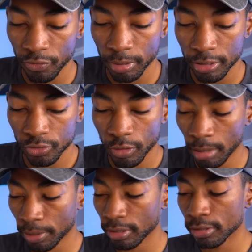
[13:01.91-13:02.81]
Forbidden
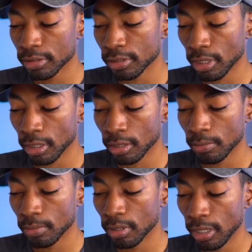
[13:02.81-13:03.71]
Droplets
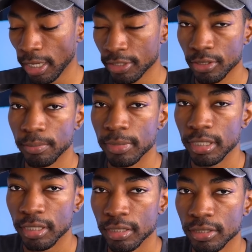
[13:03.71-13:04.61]
as a
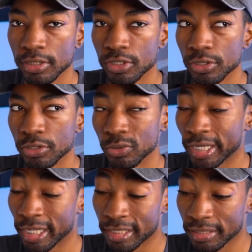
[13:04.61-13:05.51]
means to,
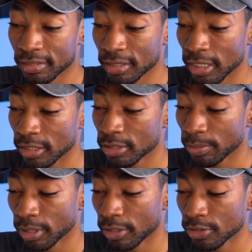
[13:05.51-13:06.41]
I guess, get it to
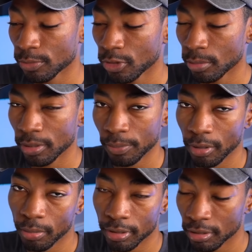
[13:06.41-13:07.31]
players more, but
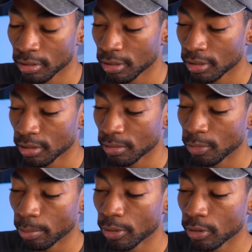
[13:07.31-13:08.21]
probably
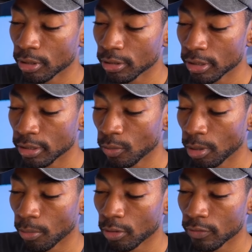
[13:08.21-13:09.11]
more pertinently,
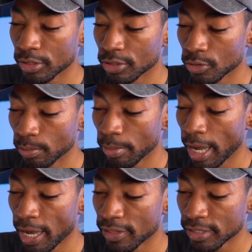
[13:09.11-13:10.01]
one more reason to
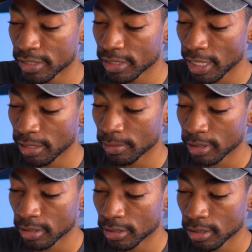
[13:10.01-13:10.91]
buy this set
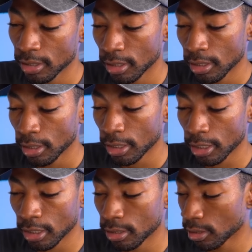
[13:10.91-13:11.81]
because,
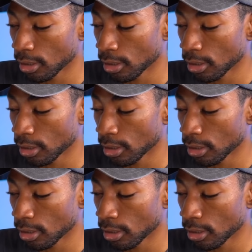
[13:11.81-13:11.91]
again,